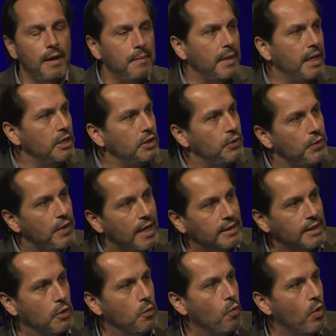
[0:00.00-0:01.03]
In
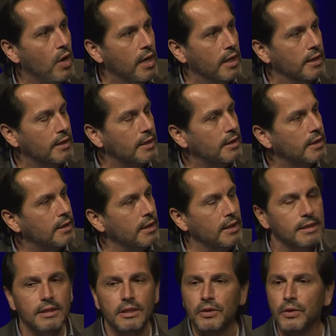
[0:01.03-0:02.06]
2001, the
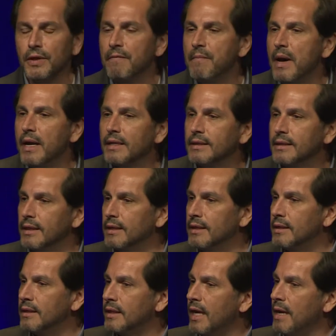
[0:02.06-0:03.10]
Institute of Medicine
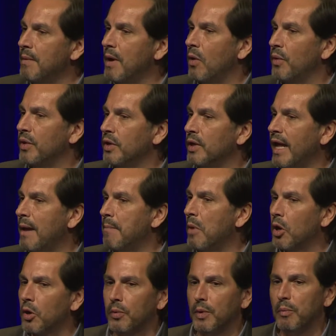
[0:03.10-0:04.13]
came out with their
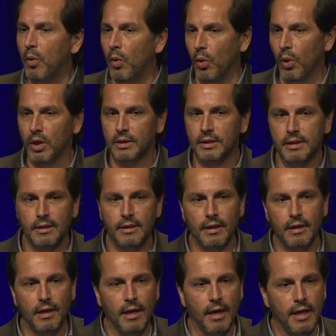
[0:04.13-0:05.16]
landmark report
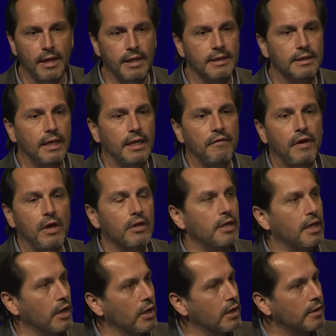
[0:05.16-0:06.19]
on the state of
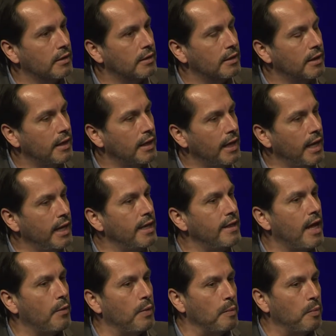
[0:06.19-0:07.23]
healthcare. And in
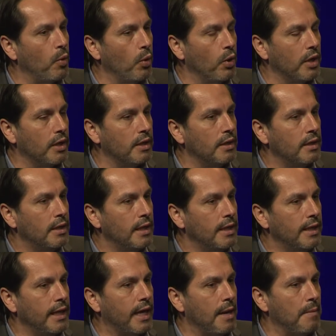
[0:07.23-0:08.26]
that report,
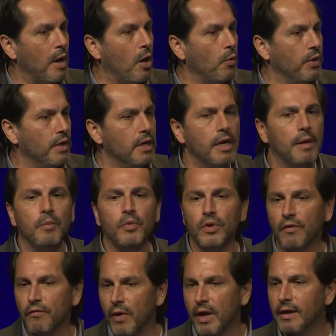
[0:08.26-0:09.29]
they came out with a number
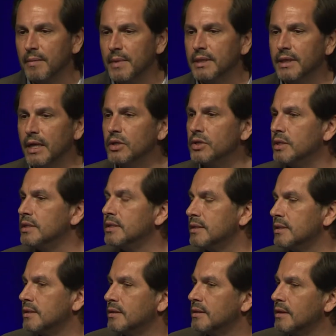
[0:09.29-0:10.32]
of recommendations.
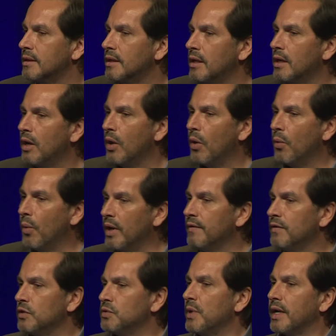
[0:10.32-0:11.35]
One of
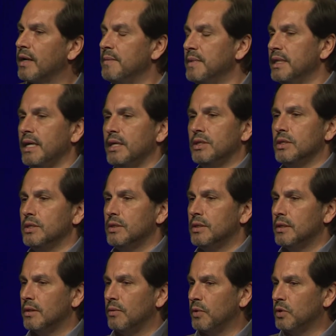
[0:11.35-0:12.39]
those recommendations
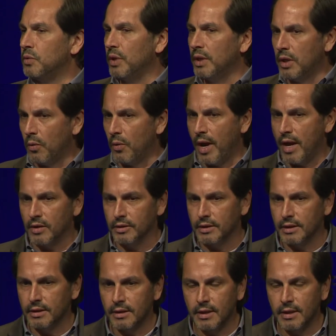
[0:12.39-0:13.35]
was really around